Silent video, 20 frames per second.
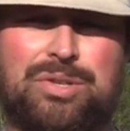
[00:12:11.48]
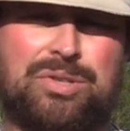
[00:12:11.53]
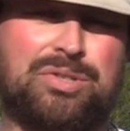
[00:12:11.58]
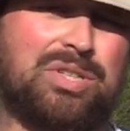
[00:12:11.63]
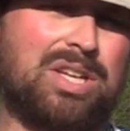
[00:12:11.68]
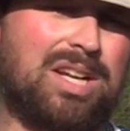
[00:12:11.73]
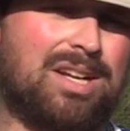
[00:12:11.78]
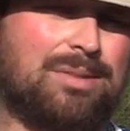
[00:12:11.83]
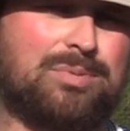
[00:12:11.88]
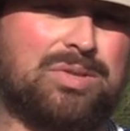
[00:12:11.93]
your
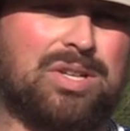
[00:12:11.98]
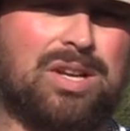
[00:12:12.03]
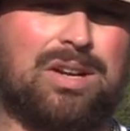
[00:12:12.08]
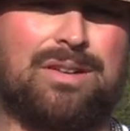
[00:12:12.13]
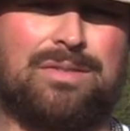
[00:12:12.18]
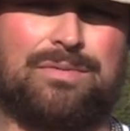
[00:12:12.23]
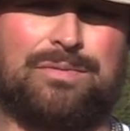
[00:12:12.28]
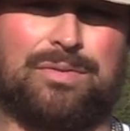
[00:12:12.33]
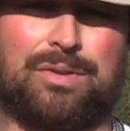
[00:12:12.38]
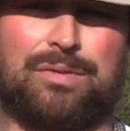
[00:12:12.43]
setups
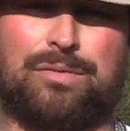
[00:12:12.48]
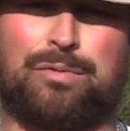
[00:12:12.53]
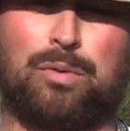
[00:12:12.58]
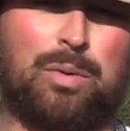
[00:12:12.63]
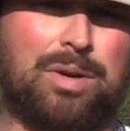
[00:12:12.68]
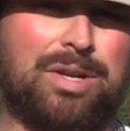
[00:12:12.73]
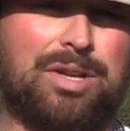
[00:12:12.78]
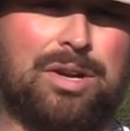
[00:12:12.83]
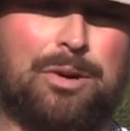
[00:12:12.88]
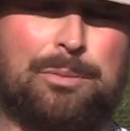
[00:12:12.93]
are for a
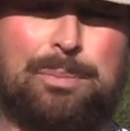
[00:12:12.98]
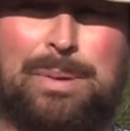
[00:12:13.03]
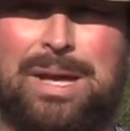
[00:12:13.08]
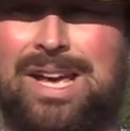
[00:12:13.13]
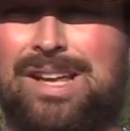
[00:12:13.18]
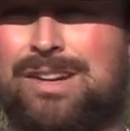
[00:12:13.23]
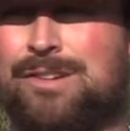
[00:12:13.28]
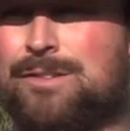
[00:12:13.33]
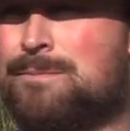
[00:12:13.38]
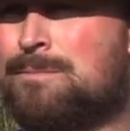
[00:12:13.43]
40-yard
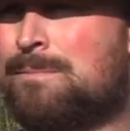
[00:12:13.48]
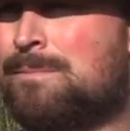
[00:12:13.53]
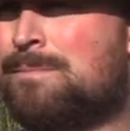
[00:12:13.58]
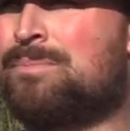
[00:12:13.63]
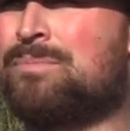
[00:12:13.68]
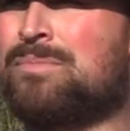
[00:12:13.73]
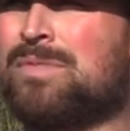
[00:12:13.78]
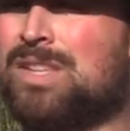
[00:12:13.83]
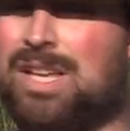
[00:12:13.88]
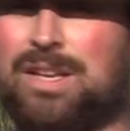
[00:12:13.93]
pattern.
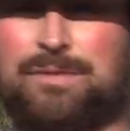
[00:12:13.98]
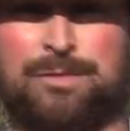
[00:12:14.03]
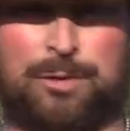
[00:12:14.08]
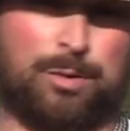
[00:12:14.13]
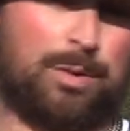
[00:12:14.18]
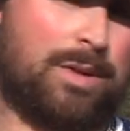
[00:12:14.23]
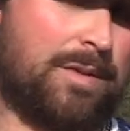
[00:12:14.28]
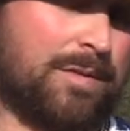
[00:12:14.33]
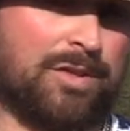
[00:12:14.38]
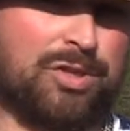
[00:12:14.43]
If
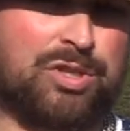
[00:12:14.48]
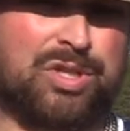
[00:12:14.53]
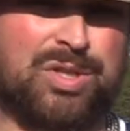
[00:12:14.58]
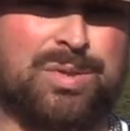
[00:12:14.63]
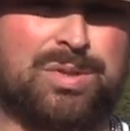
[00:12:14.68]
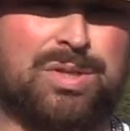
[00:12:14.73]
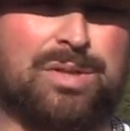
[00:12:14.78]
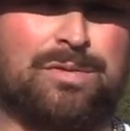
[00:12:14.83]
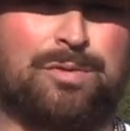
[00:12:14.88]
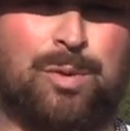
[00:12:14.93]
you even
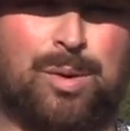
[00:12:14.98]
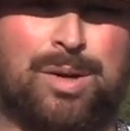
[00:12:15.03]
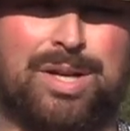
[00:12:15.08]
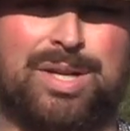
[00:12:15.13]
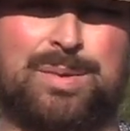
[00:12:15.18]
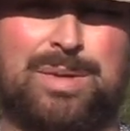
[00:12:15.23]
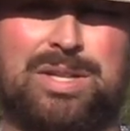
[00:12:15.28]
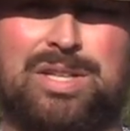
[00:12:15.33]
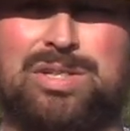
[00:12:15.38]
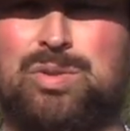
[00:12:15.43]
shoot to 40
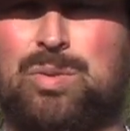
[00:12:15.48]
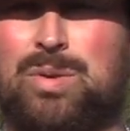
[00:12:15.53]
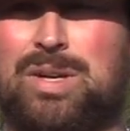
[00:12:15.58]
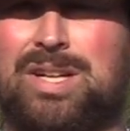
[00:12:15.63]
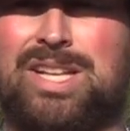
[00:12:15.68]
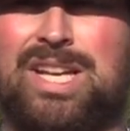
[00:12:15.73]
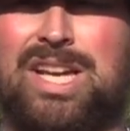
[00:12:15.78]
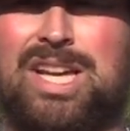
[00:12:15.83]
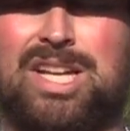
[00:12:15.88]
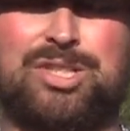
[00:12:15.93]
with a
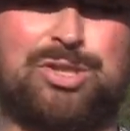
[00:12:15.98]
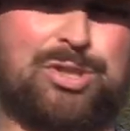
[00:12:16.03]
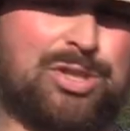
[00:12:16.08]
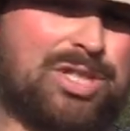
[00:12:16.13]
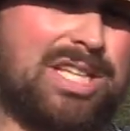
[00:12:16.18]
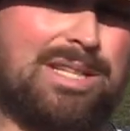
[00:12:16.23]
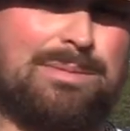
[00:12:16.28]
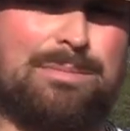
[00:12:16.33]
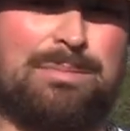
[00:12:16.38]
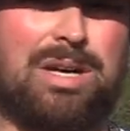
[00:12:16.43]
20 gauge, you
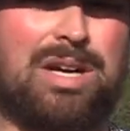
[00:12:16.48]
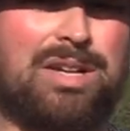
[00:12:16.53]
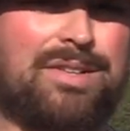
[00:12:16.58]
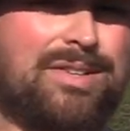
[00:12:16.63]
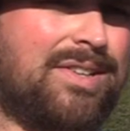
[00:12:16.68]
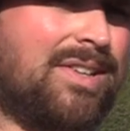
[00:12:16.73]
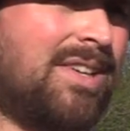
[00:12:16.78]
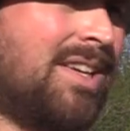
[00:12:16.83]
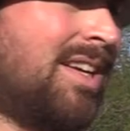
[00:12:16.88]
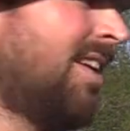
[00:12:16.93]
keep them
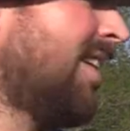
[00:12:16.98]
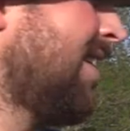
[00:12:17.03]
under.